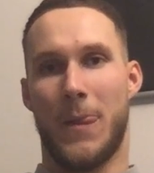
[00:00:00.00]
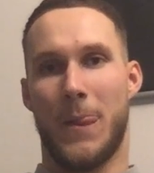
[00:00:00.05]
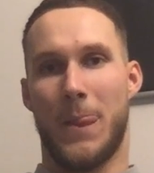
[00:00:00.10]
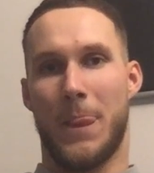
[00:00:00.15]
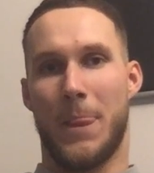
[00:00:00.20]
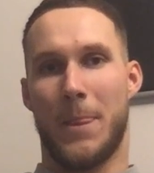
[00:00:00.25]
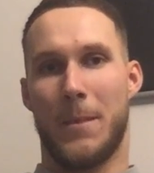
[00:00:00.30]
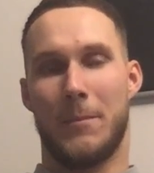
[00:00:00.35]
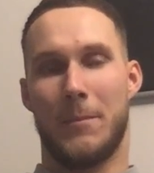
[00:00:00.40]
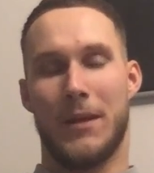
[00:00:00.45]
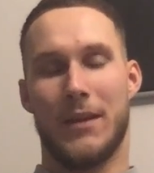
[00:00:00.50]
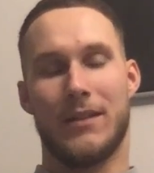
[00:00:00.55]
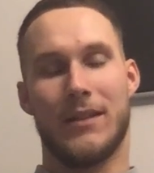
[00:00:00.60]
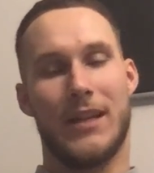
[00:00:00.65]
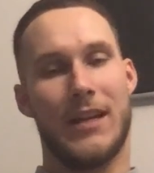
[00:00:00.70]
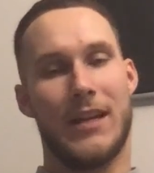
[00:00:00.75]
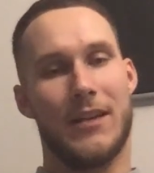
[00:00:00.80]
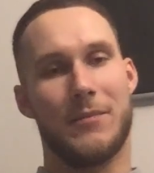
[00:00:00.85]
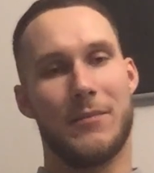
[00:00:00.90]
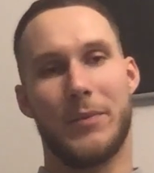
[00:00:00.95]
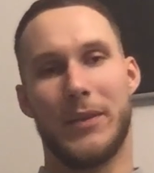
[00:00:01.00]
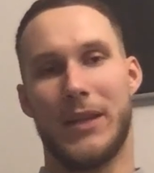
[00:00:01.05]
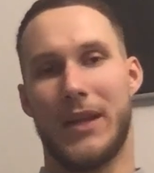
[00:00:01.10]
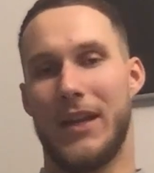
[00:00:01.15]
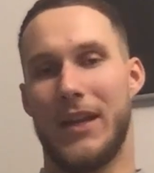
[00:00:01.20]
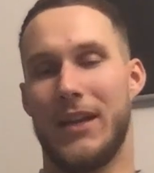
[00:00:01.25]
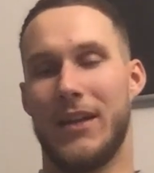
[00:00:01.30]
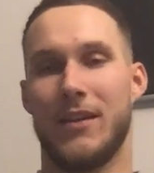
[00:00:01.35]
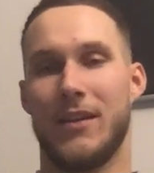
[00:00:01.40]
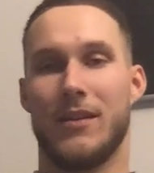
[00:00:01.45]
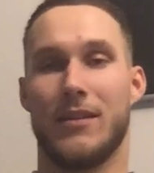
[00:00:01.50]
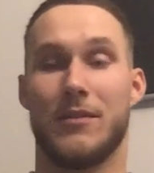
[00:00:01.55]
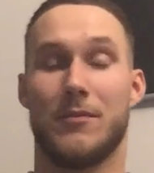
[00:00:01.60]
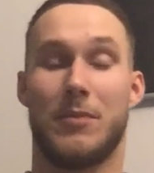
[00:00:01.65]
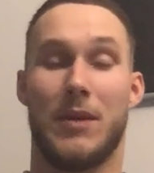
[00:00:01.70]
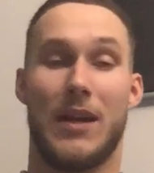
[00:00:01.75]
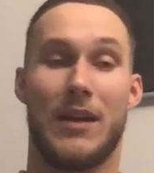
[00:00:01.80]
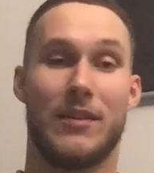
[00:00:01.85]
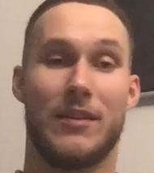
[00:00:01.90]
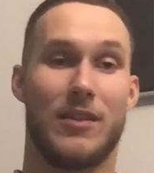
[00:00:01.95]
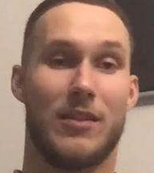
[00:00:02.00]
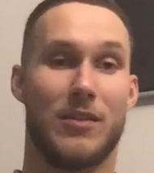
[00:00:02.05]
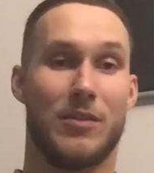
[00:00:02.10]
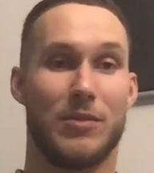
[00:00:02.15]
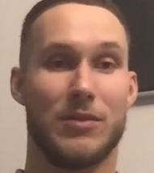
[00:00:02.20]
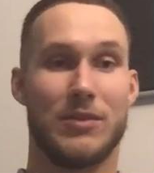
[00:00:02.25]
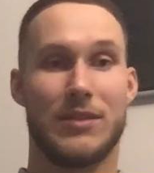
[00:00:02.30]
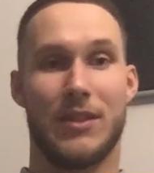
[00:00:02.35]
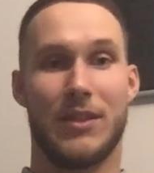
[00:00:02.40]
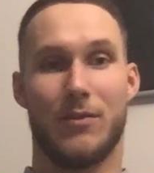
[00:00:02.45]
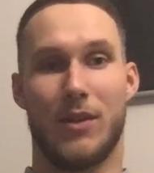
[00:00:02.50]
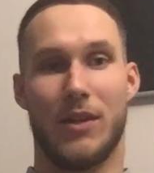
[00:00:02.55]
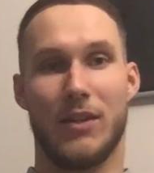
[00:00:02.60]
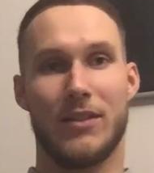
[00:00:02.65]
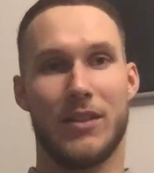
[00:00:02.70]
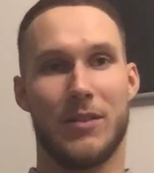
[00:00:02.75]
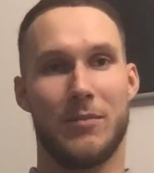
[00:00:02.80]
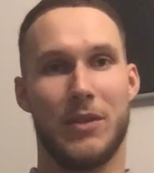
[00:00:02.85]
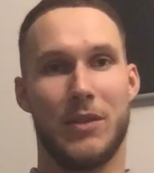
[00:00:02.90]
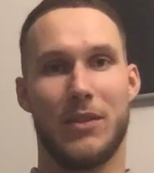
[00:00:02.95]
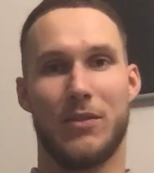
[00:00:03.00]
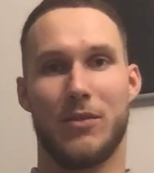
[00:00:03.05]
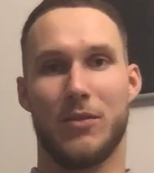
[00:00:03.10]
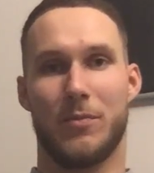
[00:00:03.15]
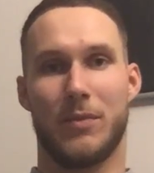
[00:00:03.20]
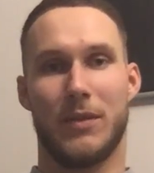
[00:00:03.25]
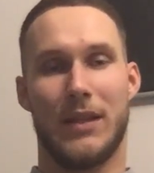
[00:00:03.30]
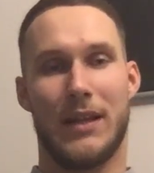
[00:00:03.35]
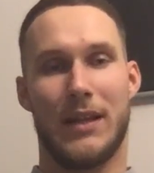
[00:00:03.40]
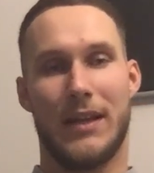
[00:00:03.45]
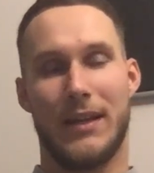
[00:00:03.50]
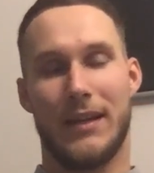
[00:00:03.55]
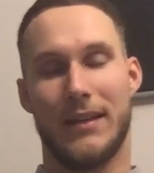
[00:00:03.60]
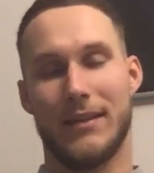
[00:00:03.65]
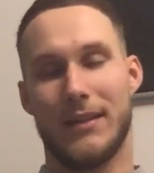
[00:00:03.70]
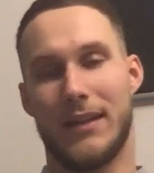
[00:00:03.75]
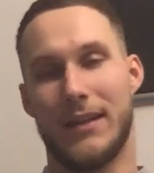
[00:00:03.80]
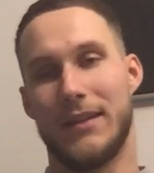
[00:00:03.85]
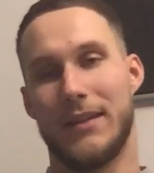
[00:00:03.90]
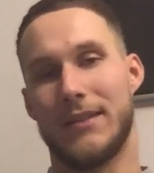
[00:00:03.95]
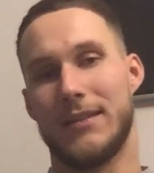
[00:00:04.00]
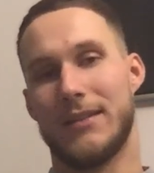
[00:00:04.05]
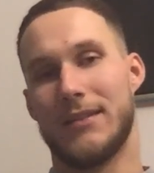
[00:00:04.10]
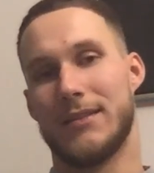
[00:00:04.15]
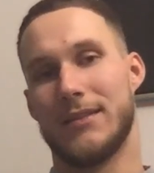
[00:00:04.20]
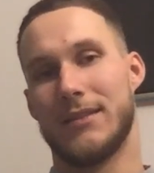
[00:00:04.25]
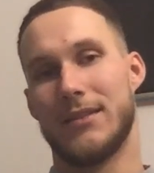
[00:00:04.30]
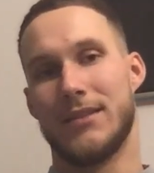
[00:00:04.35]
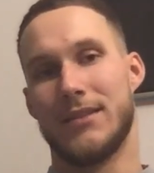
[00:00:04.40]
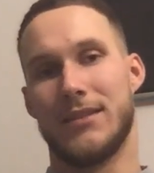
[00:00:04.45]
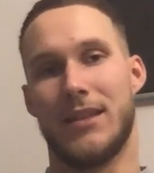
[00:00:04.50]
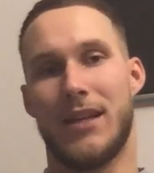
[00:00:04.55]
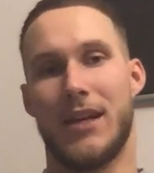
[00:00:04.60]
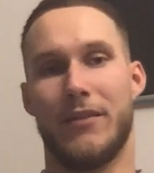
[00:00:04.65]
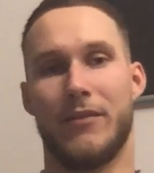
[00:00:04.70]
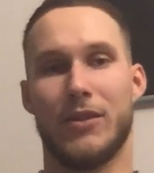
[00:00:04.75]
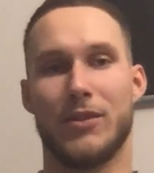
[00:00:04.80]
But like playing by their rules, they wanted me to play like I was